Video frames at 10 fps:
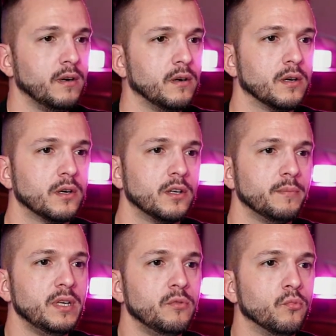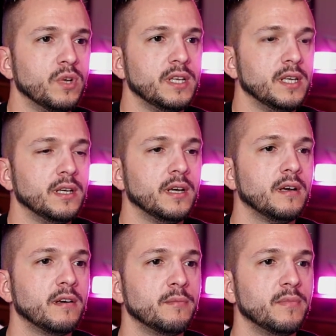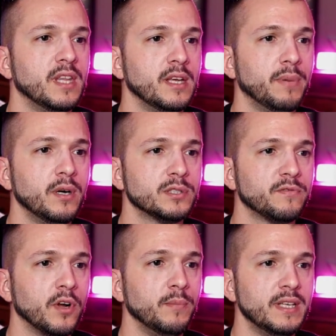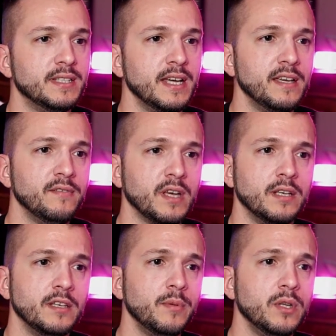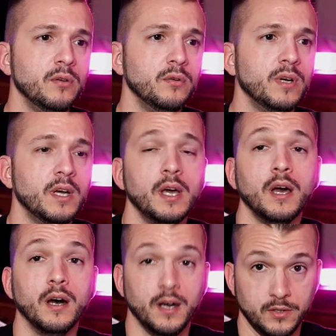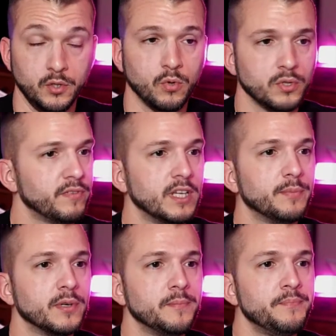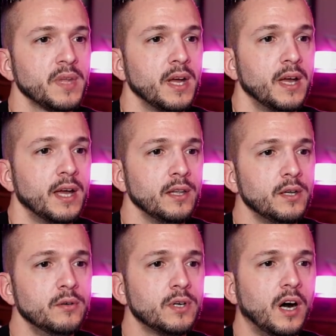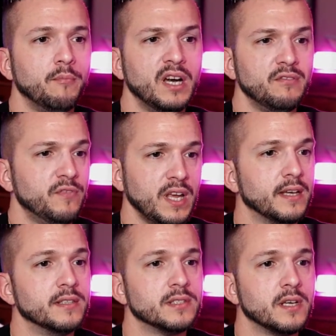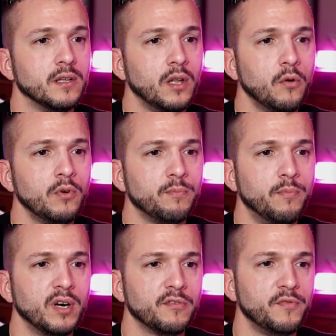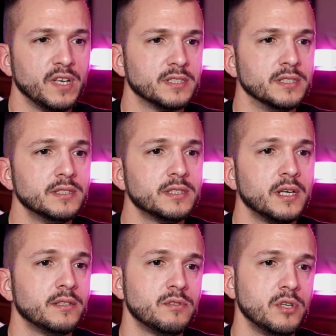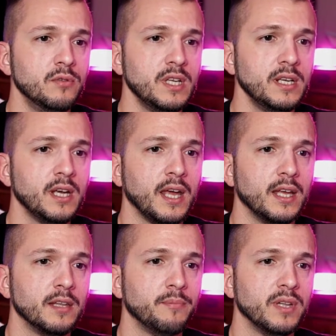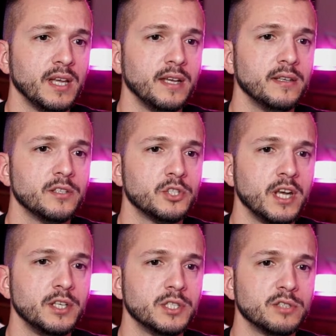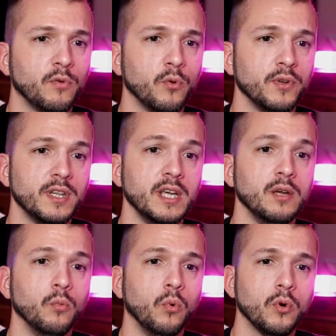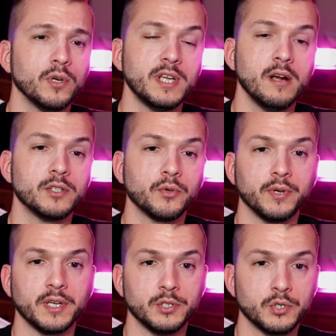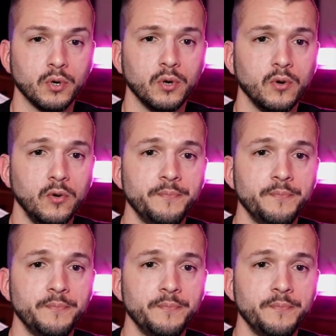are going to be reading the post from Dave NW, New World developer. Hello, combat fans. Along with bug fixes, tuning, and the planned changes for the war territory control,